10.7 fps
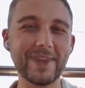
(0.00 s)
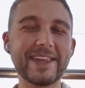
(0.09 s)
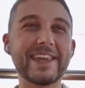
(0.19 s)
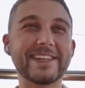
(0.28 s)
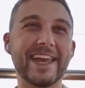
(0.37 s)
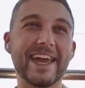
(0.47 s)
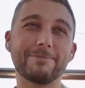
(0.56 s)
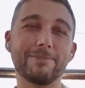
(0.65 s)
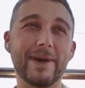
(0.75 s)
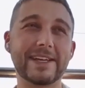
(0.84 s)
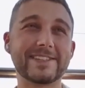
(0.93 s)
and then yeah,
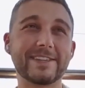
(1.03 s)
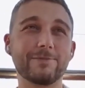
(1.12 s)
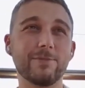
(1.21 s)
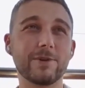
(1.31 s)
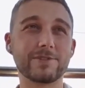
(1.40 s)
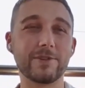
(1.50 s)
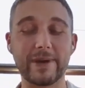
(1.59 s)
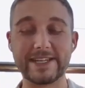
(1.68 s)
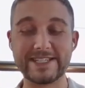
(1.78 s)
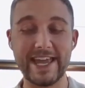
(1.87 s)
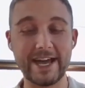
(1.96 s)
basically walked all the
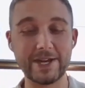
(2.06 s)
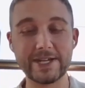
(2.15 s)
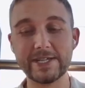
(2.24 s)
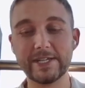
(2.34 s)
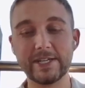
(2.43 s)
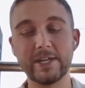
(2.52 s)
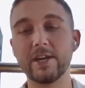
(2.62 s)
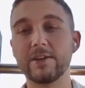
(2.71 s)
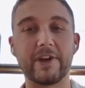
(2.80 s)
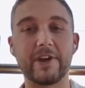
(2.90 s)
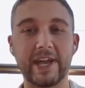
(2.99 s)
way down,
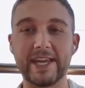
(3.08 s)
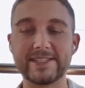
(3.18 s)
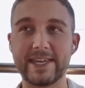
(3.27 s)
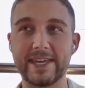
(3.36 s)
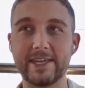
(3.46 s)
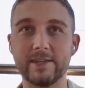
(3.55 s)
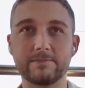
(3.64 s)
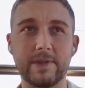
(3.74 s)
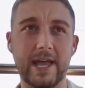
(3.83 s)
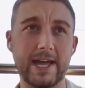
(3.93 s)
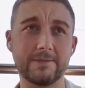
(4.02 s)
very easy,
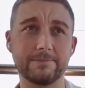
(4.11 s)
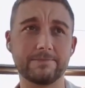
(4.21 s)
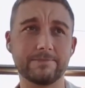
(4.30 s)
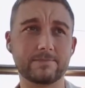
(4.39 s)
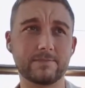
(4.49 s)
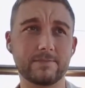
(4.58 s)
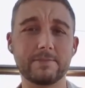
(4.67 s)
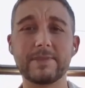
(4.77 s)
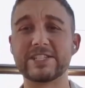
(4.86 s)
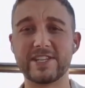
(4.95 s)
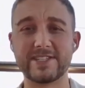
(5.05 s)
um,
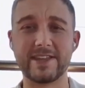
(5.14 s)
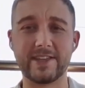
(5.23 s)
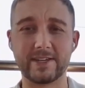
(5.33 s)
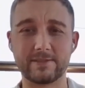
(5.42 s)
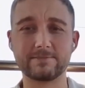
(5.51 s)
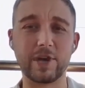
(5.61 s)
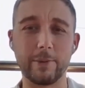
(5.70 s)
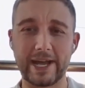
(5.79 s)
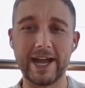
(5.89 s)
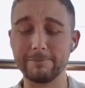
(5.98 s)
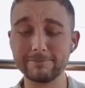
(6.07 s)
much easier than
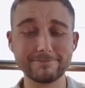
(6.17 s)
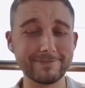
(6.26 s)
going up.